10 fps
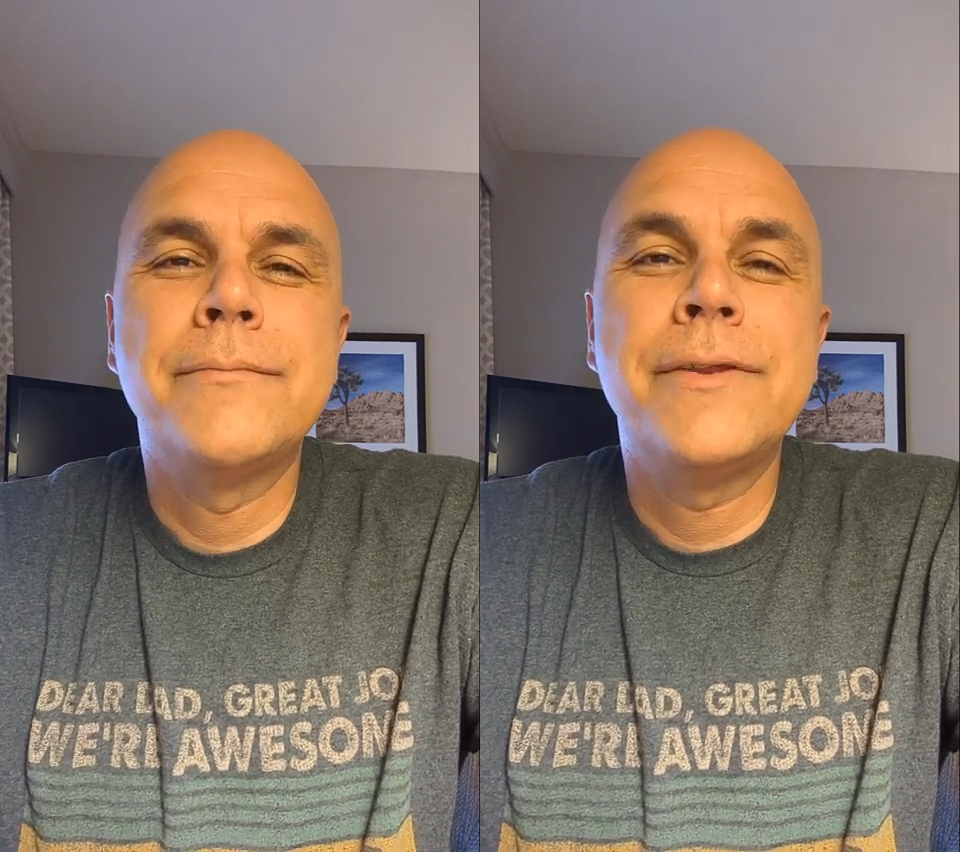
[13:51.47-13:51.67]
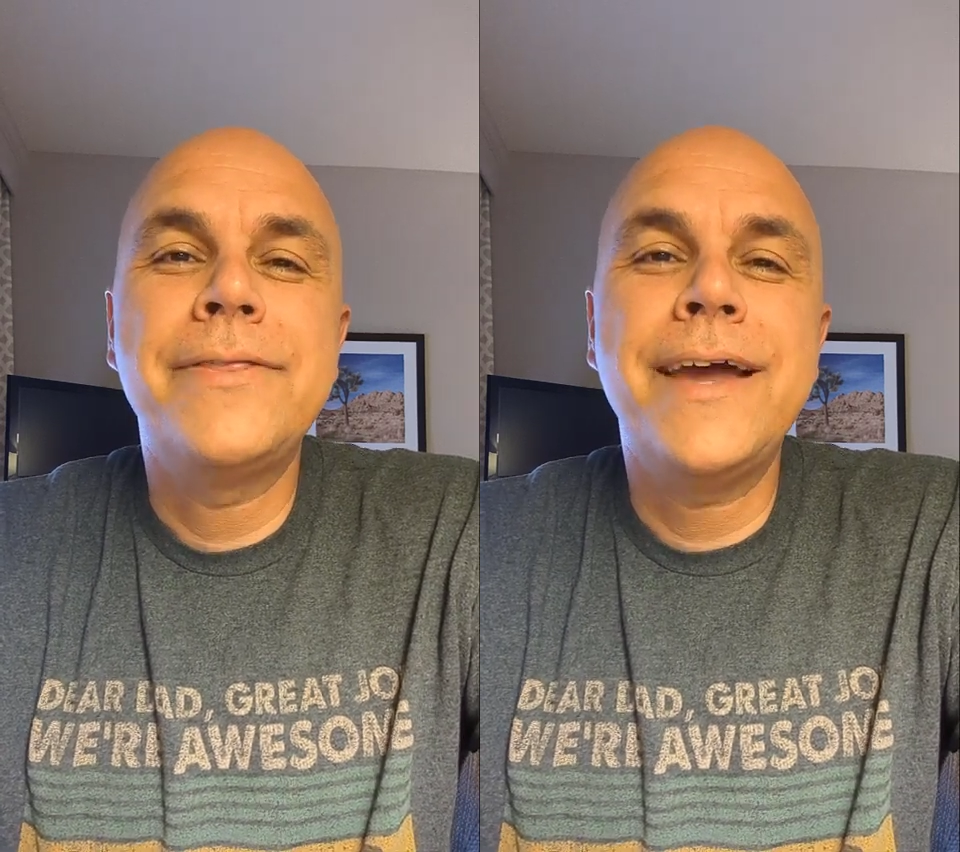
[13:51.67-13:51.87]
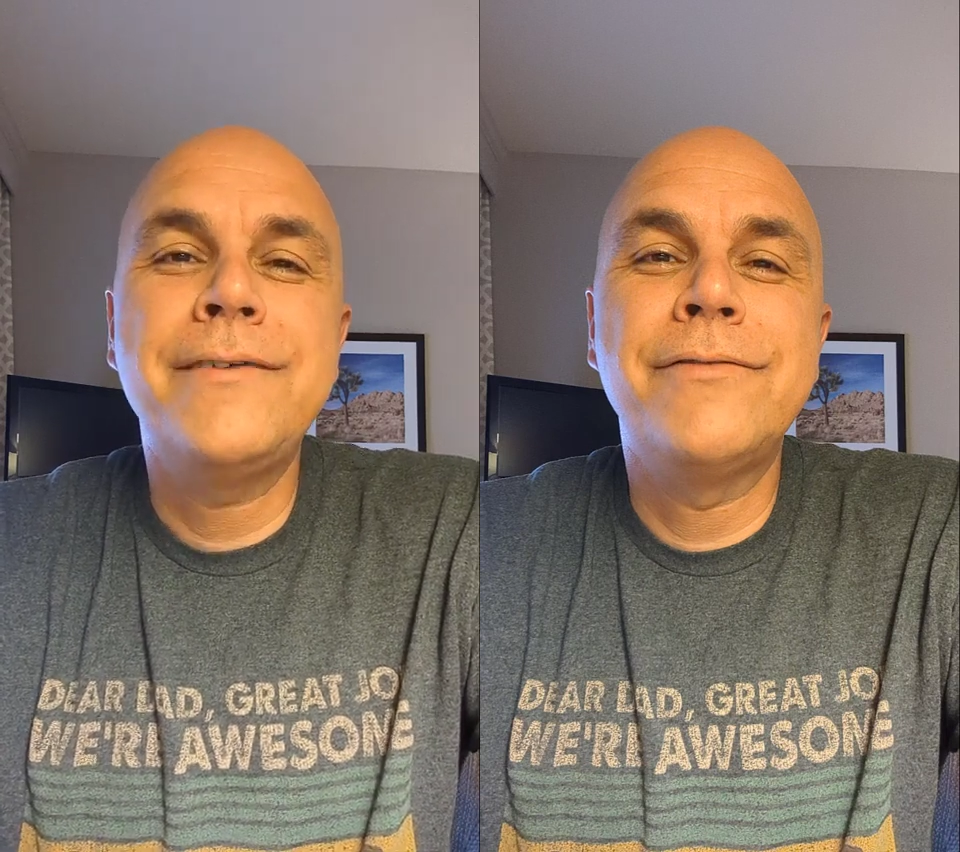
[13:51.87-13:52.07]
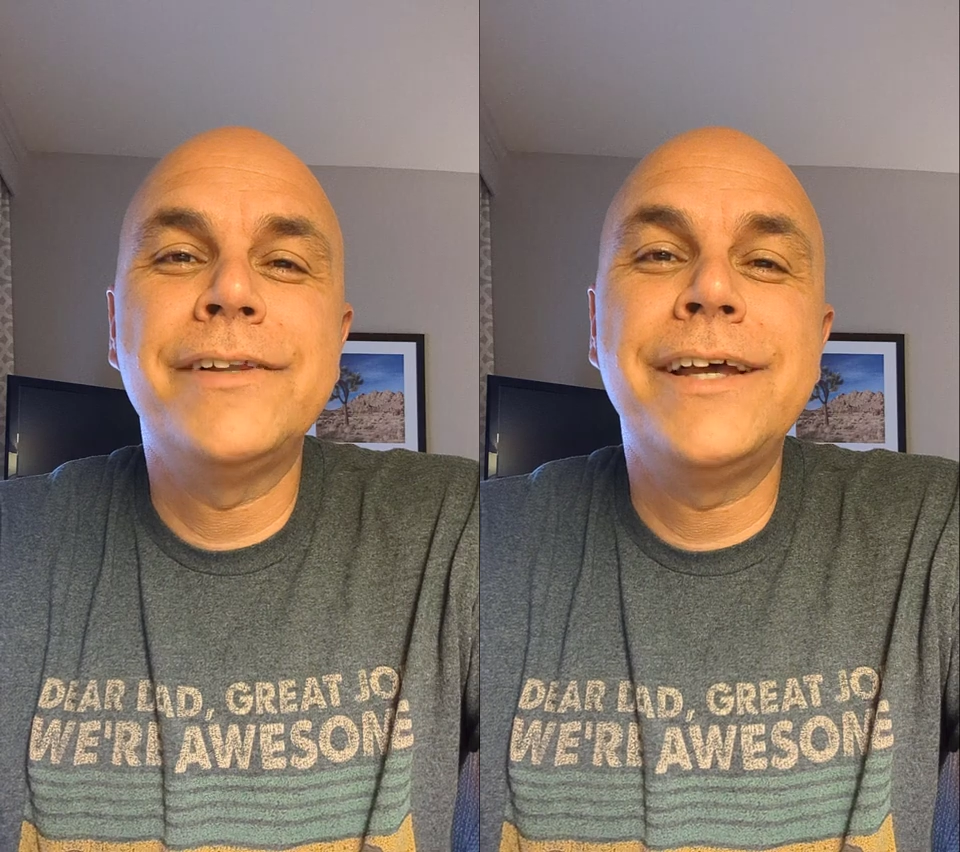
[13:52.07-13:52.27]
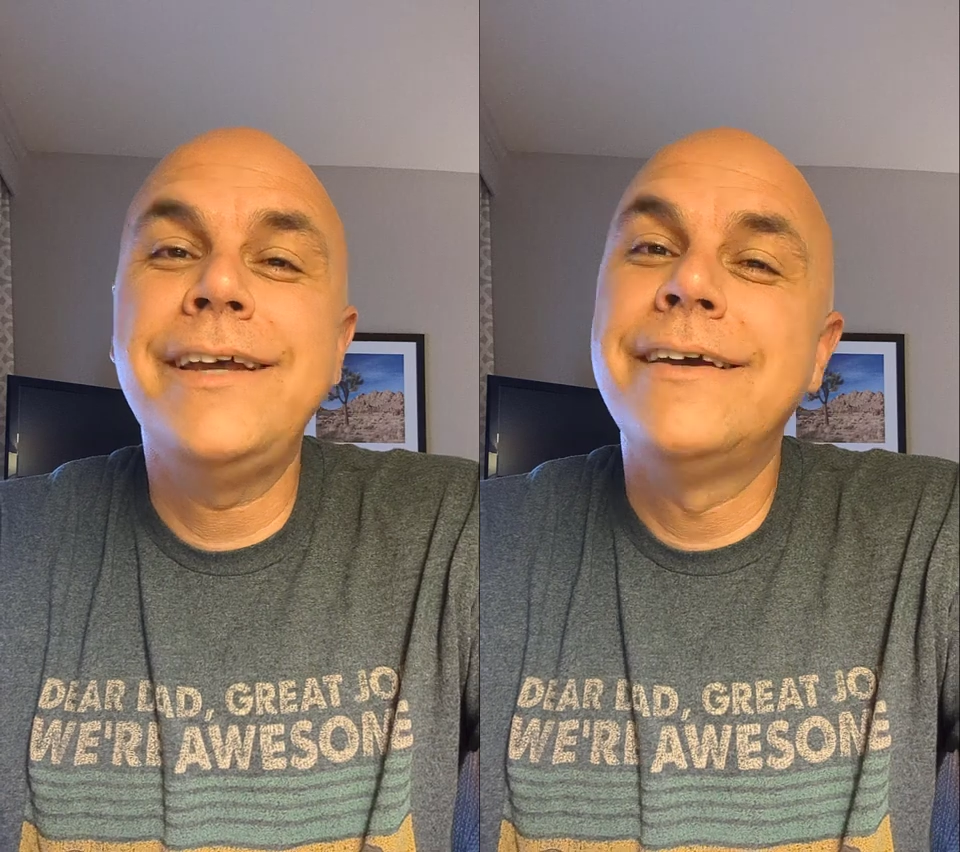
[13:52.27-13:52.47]
But
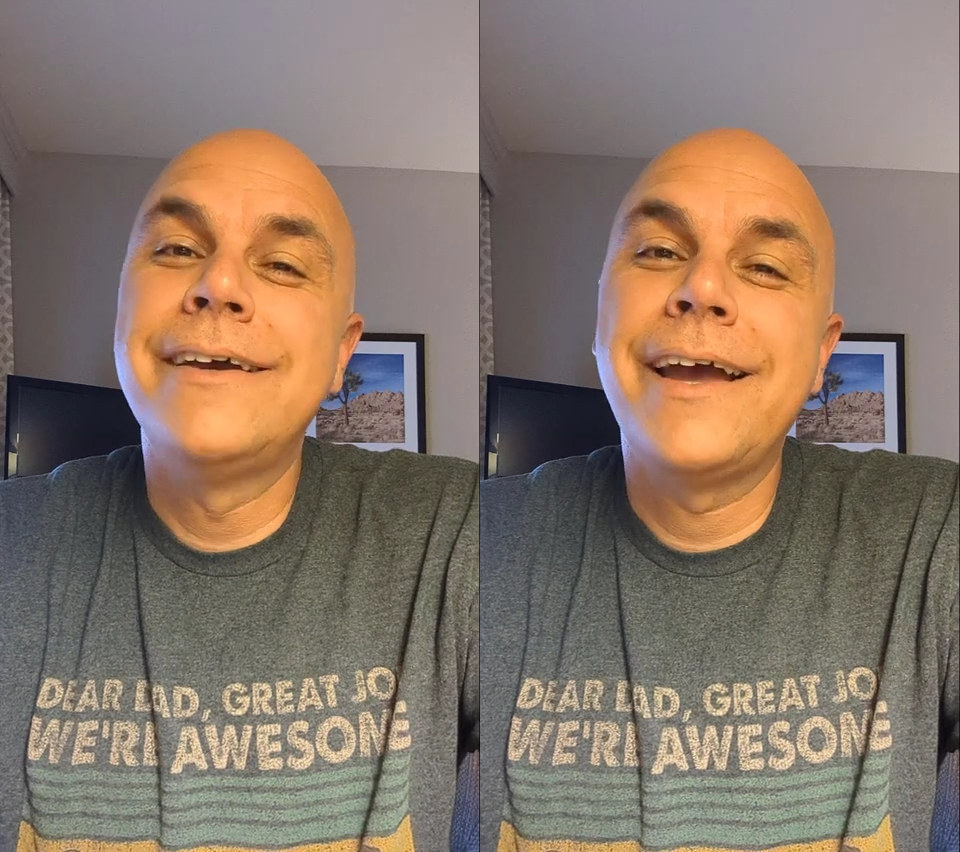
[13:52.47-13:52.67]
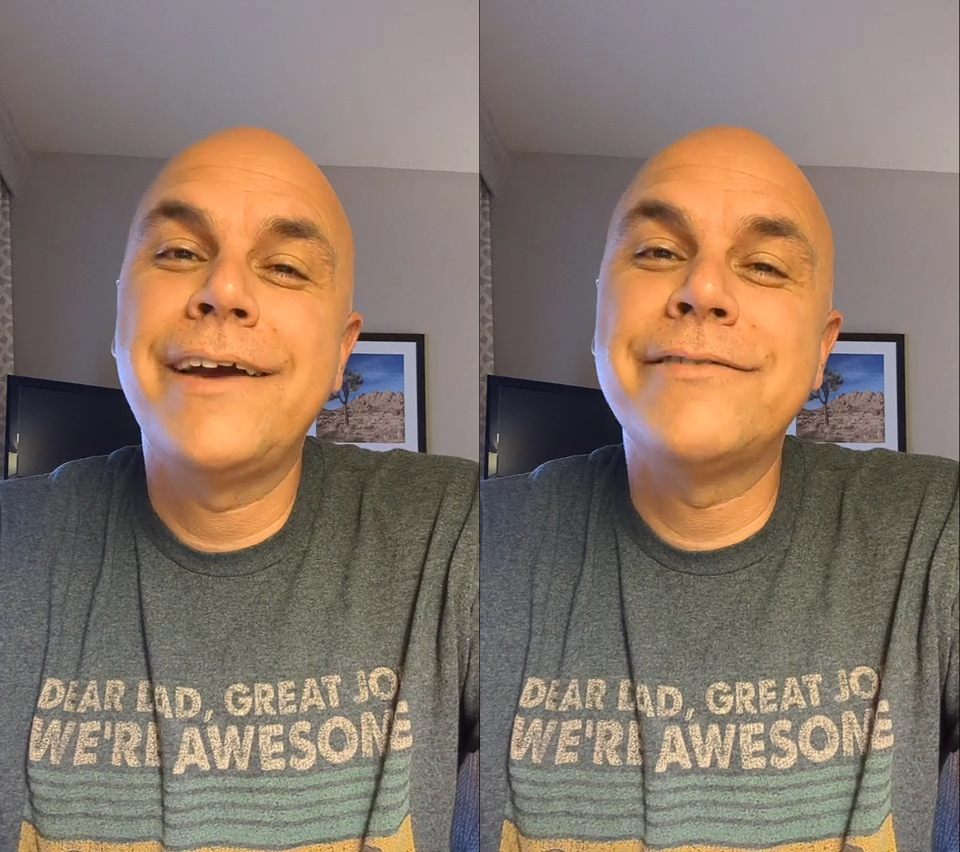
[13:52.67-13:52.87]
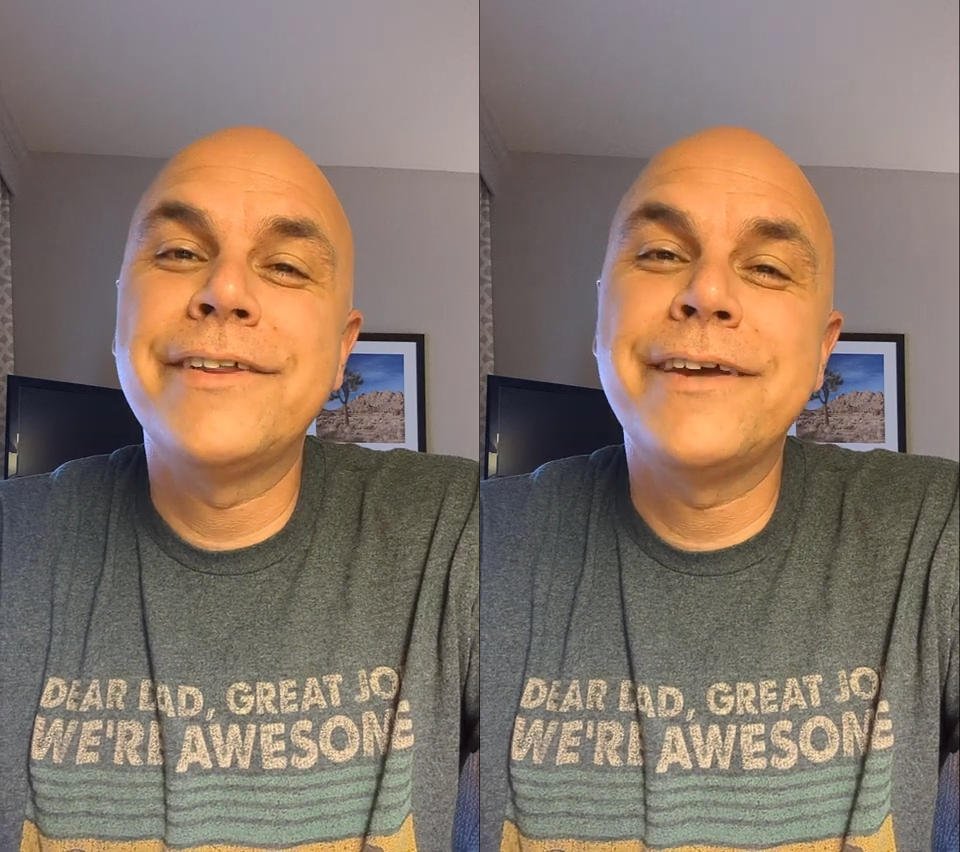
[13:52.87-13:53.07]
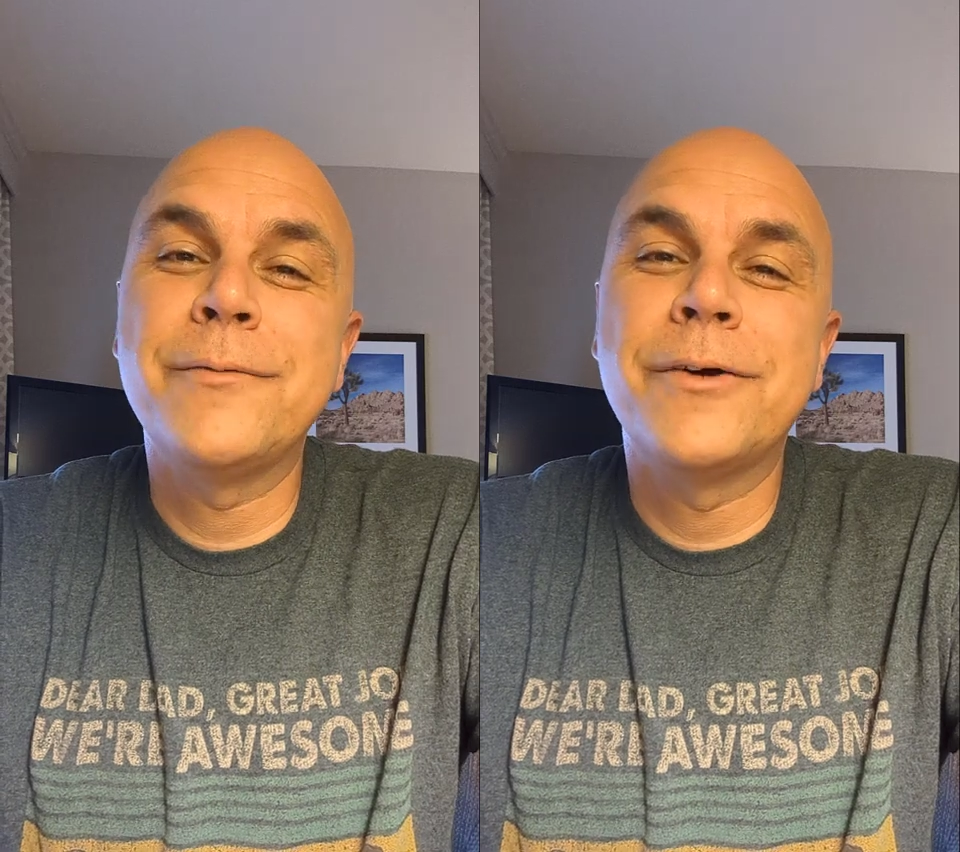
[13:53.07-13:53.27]
thankfully, everything